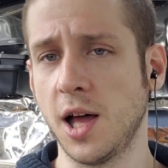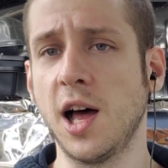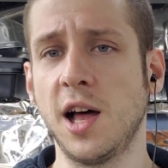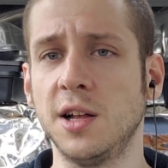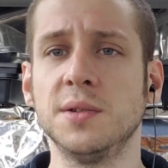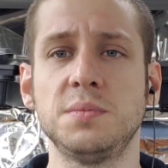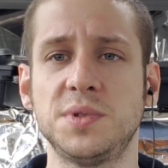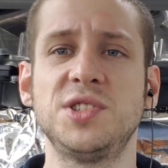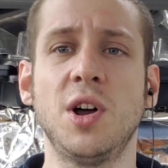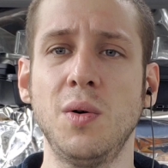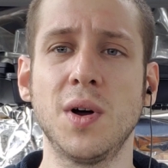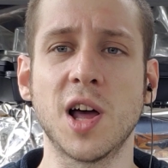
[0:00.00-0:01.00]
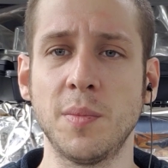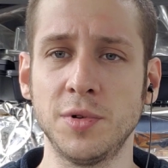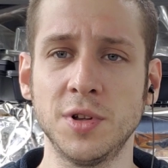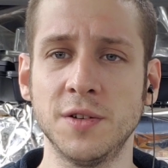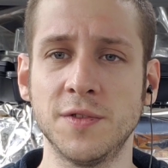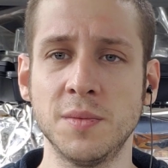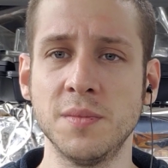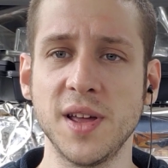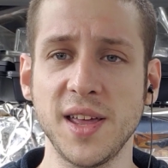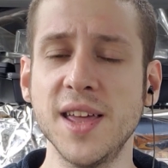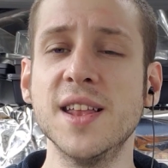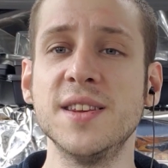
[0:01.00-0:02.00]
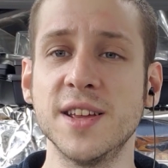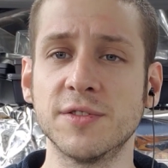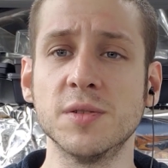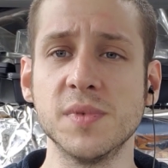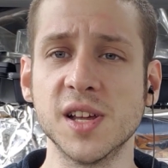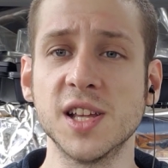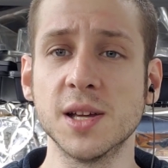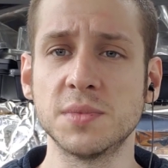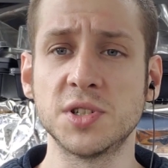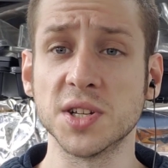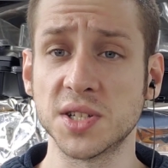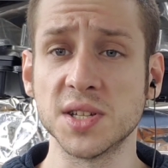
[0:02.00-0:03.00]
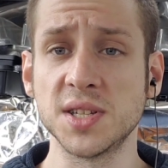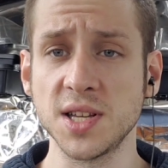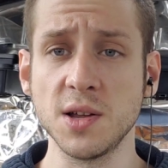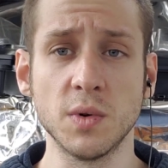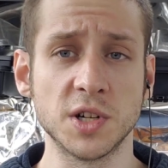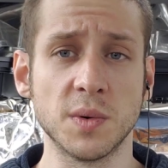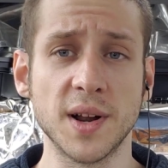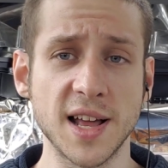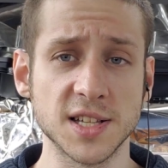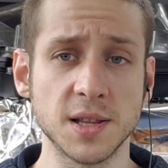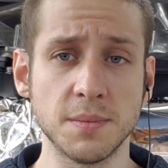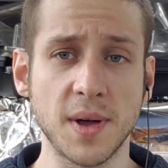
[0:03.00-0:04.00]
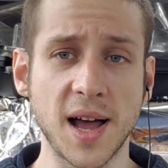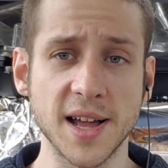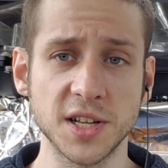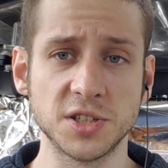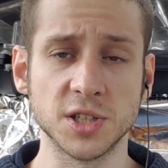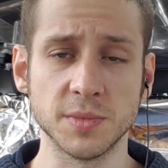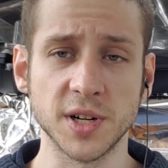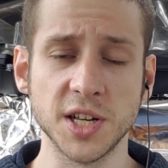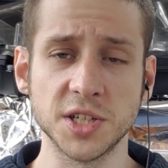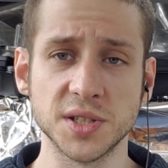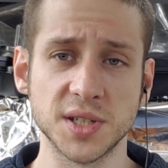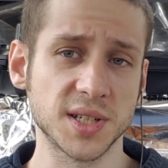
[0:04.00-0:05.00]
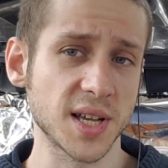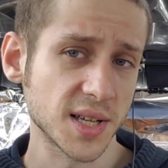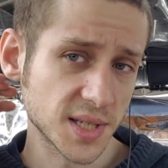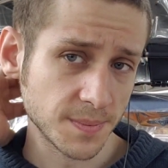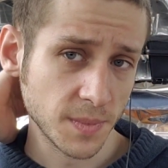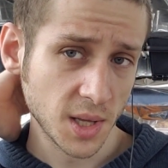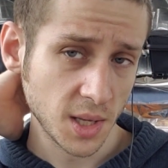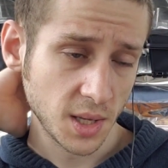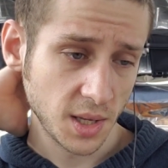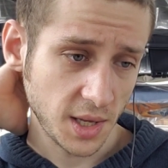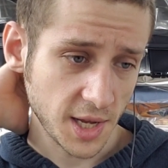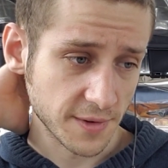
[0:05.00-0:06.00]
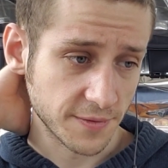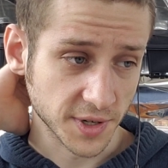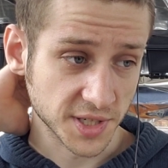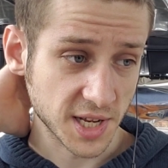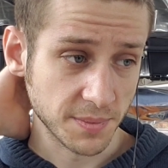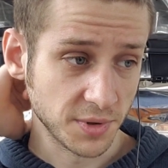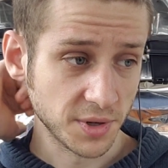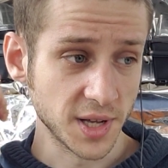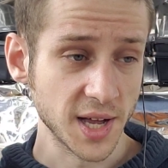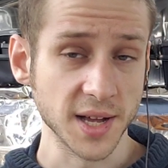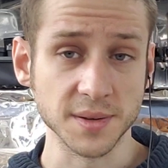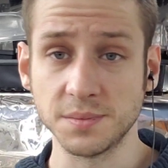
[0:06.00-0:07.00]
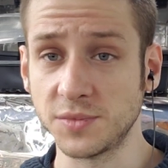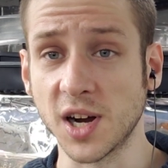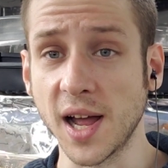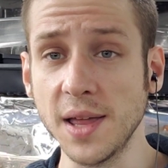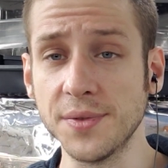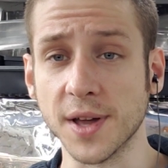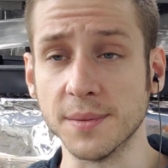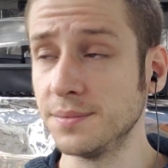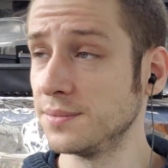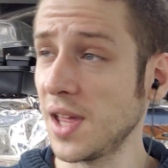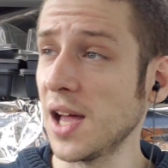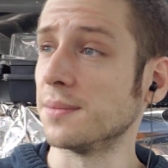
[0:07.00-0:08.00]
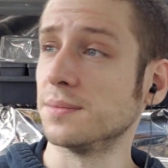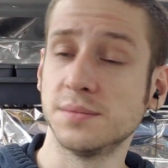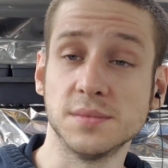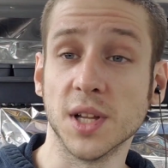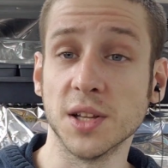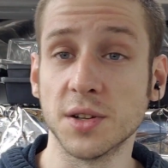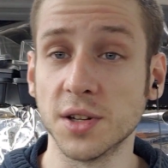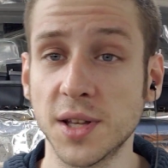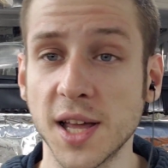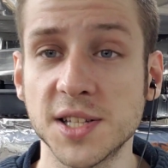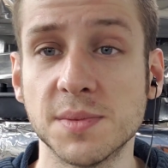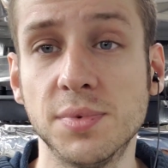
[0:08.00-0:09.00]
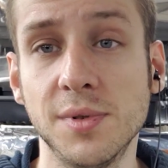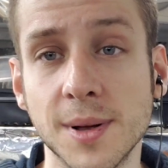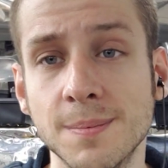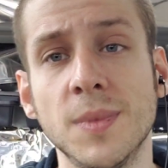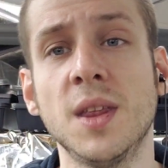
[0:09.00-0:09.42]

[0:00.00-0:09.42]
I'll sow a couple of them in different mediums just to see which one has the highest germination success. And for example, Triantha, yeah, another good case in point.